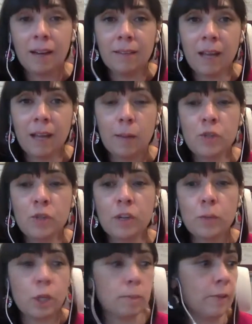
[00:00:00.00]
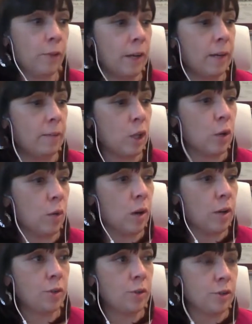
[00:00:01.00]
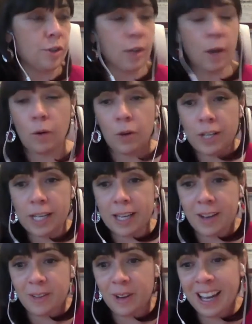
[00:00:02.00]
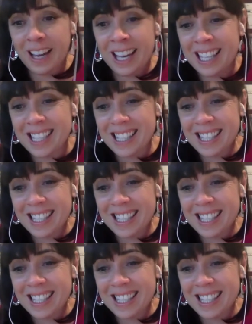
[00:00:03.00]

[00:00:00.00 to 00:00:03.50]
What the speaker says: How much fun would it be for him to go watch her and sew or knit, right?